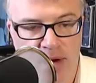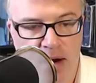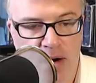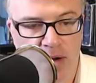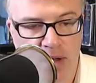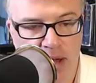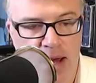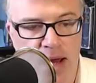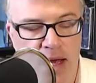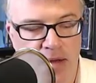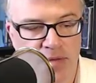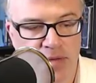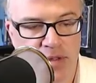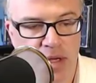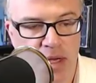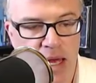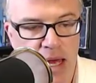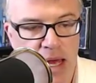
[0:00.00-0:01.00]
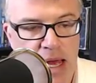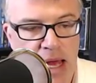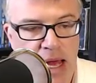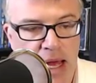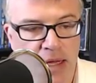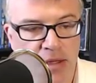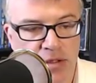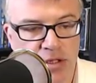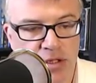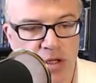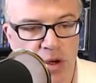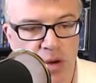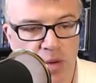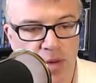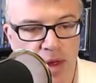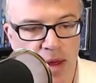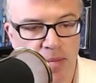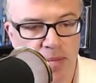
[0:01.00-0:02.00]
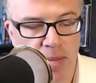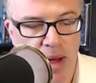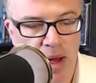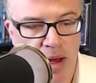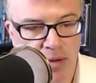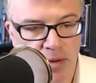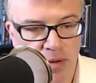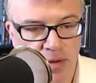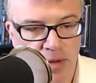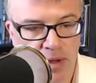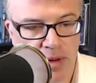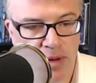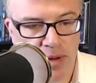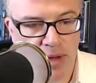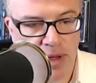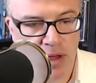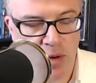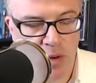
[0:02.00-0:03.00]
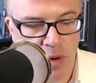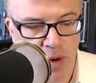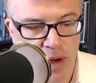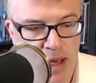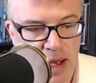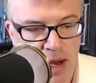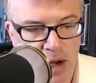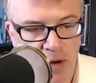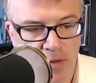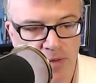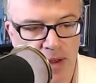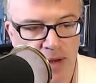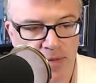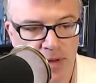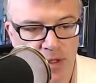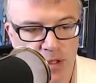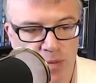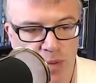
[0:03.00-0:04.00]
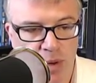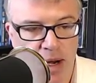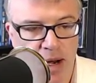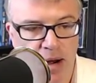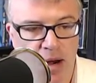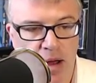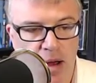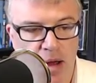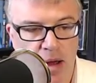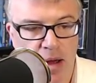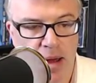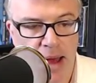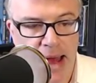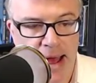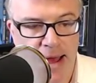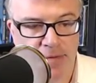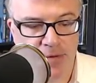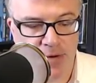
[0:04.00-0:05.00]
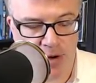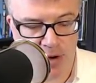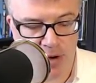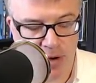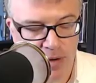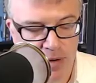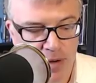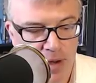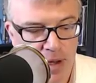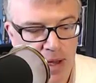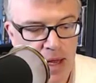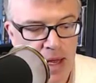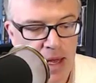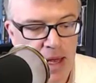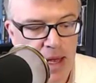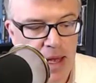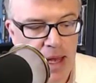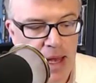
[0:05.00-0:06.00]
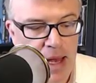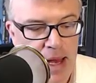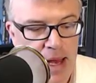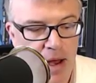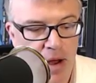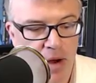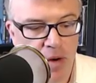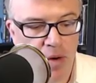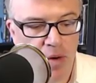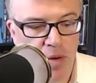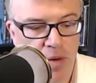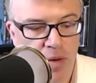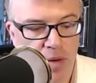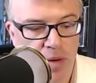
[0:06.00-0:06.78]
lives. And so they modeled the choreography of this prayer after how